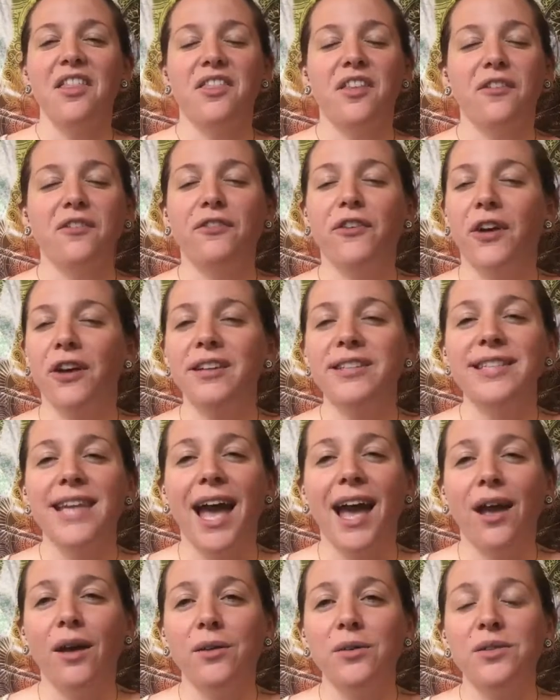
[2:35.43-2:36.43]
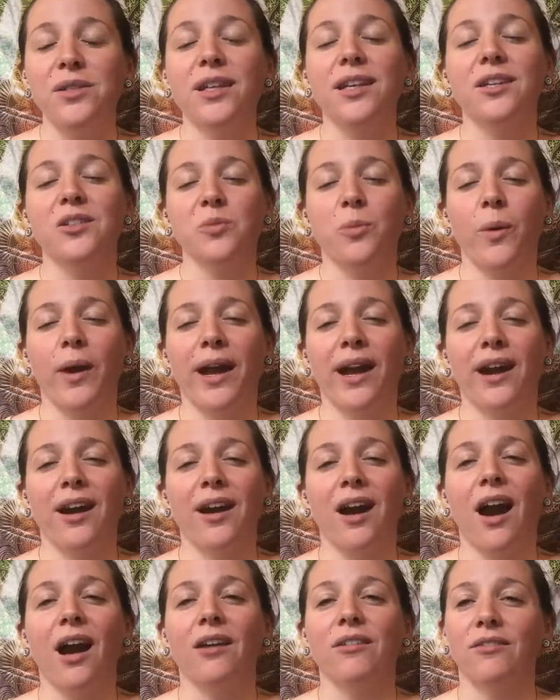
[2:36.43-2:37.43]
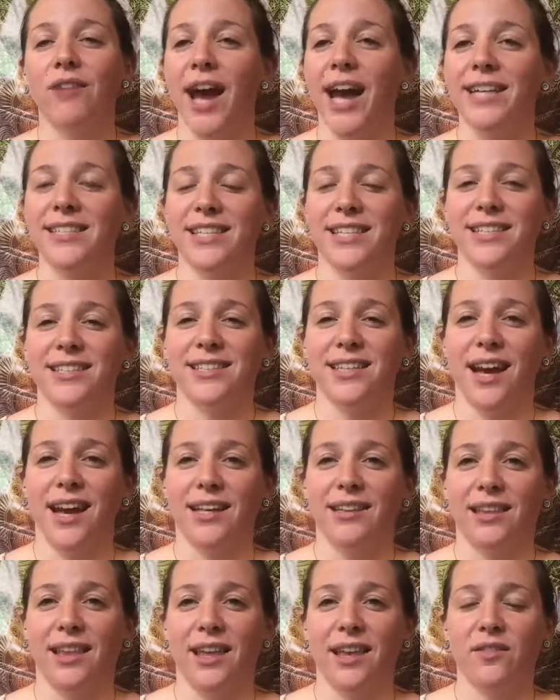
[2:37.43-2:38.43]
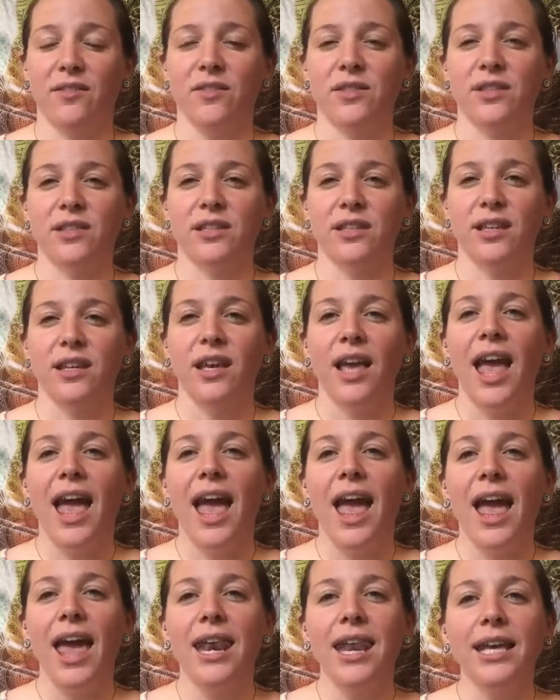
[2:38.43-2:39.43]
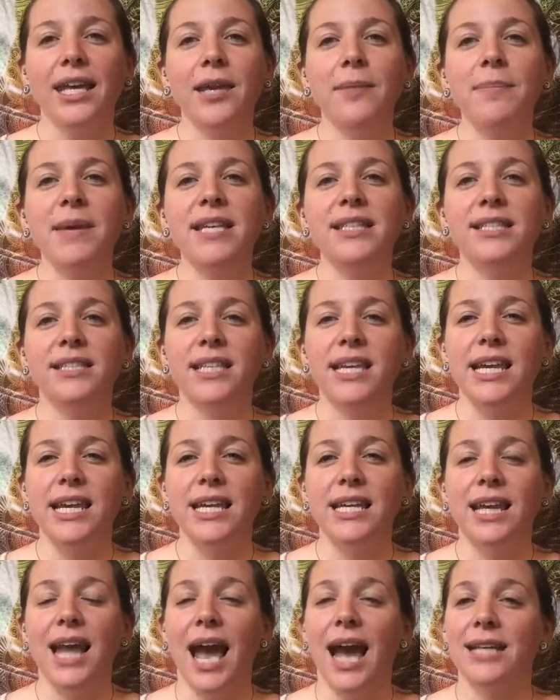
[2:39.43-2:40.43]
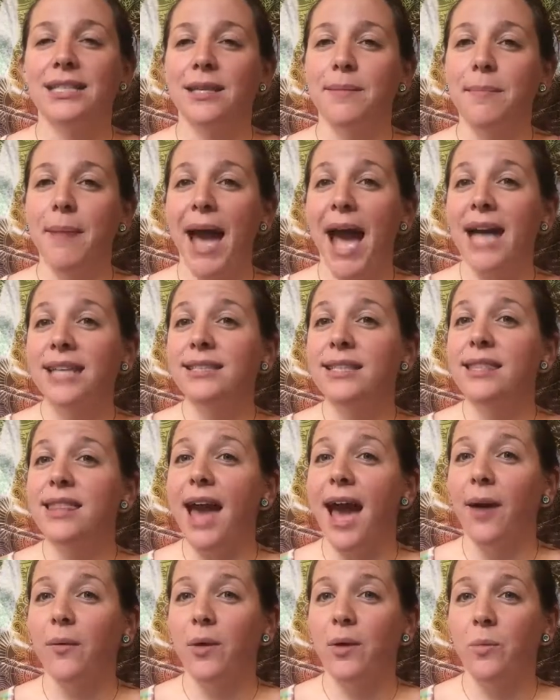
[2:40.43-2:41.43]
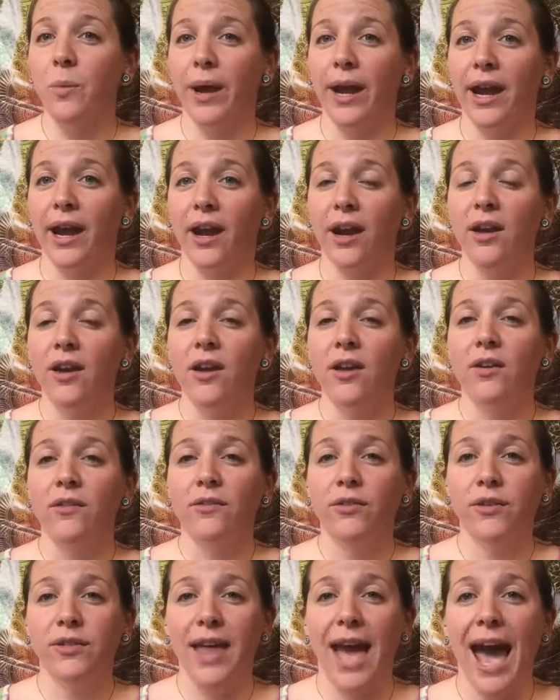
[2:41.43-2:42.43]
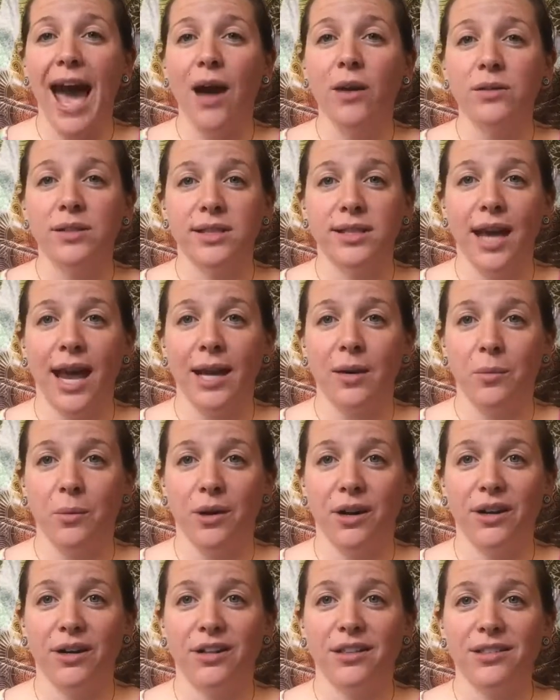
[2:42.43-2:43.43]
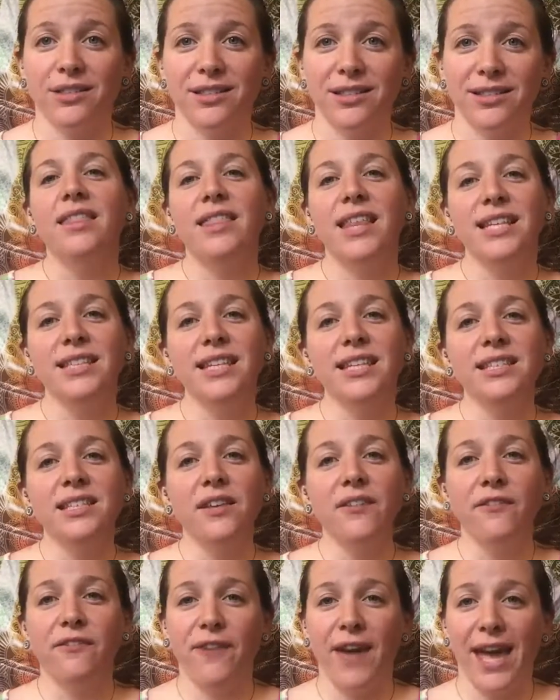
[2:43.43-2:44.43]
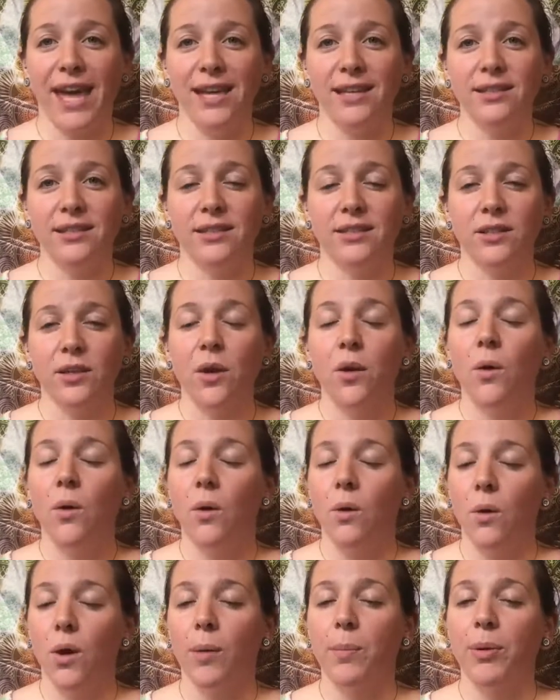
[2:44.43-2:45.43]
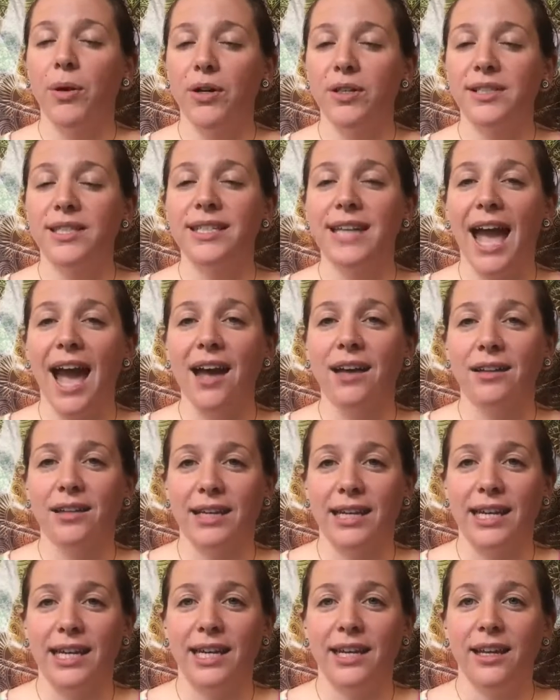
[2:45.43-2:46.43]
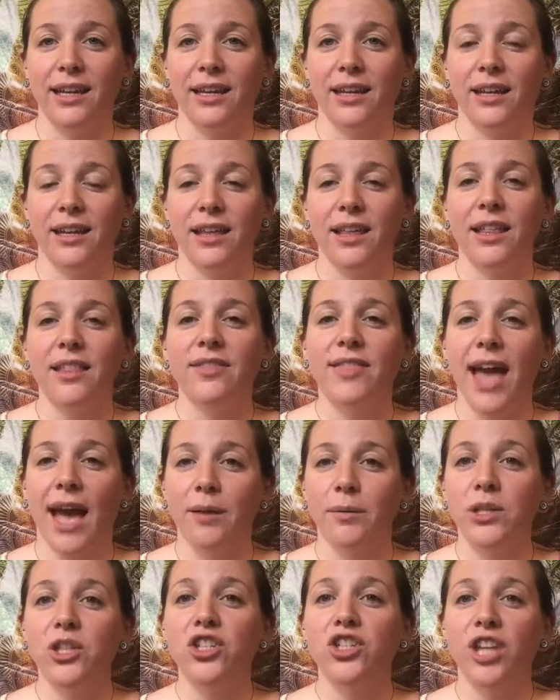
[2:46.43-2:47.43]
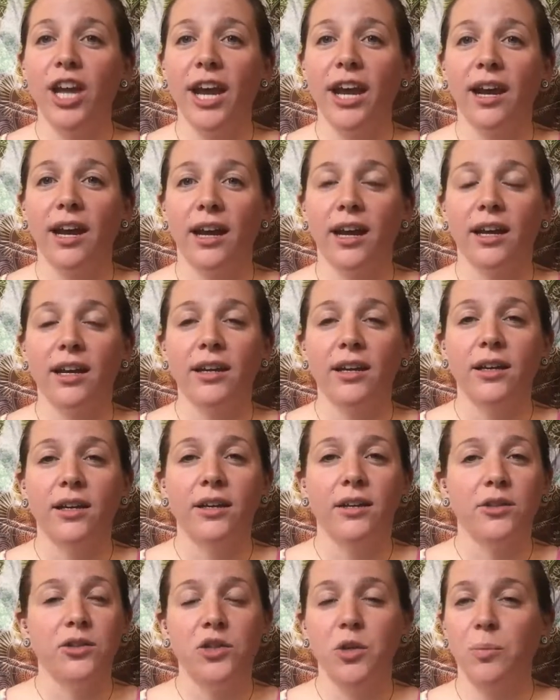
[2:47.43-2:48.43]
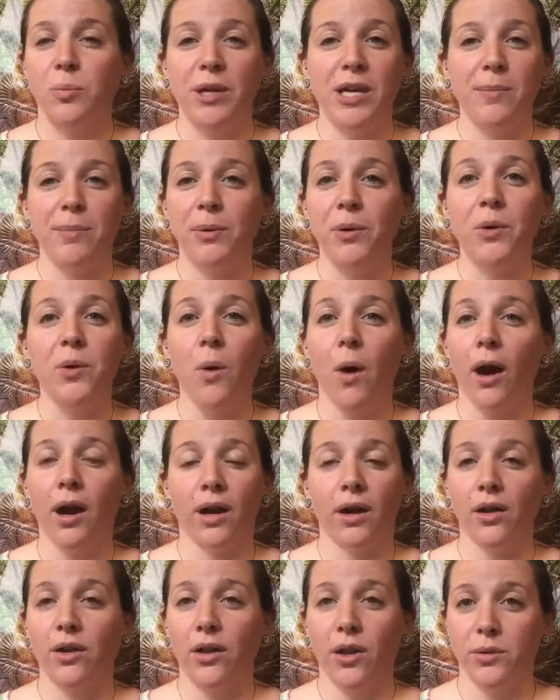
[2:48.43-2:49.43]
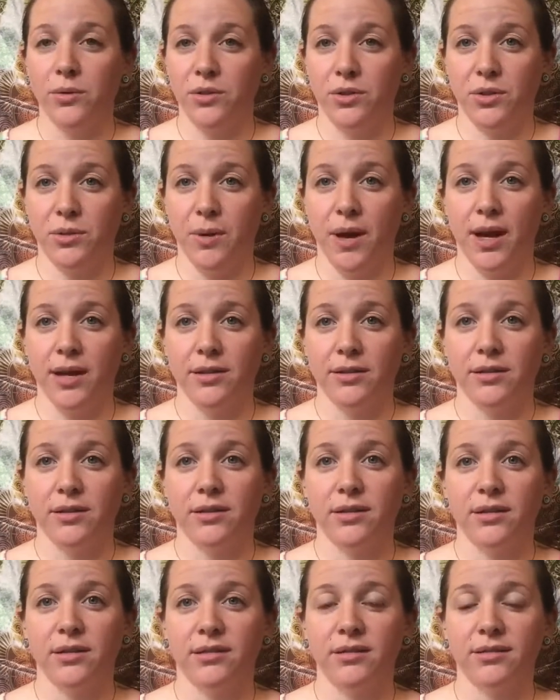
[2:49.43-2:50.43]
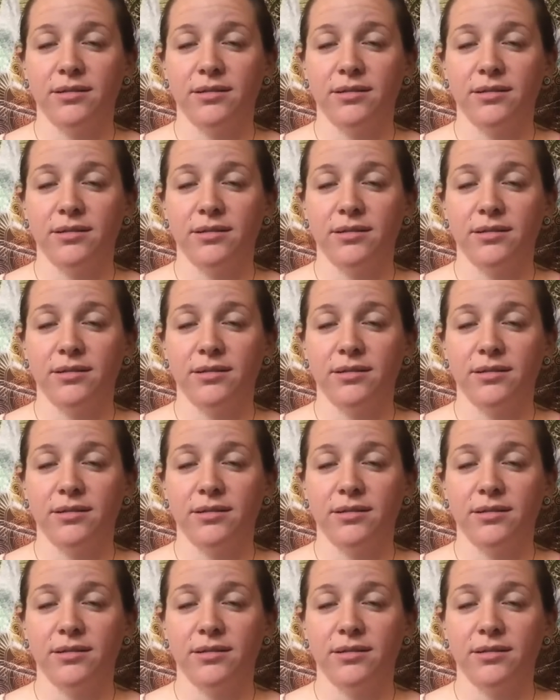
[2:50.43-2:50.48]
The first house is where our rising sign lives, and it can be seen as a mask that we wear for the outside world. This is the face or personality that we share to people who aren't close to us.